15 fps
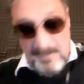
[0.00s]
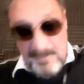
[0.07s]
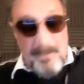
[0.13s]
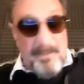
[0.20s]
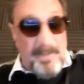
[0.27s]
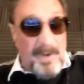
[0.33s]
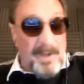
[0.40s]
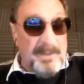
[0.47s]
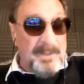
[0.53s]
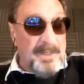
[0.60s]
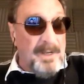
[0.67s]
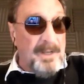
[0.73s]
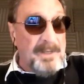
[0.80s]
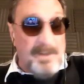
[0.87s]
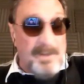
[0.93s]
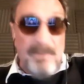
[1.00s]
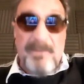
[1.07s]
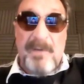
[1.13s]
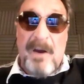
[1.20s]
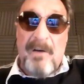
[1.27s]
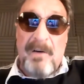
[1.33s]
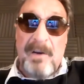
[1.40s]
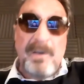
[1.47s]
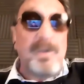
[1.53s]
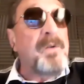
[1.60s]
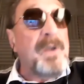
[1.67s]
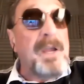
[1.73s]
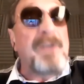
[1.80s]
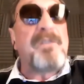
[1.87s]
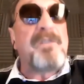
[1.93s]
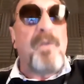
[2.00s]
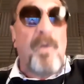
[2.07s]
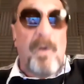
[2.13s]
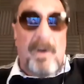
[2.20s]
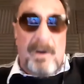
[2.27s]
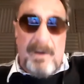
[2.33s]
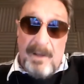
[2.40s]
But it's a very unique fork.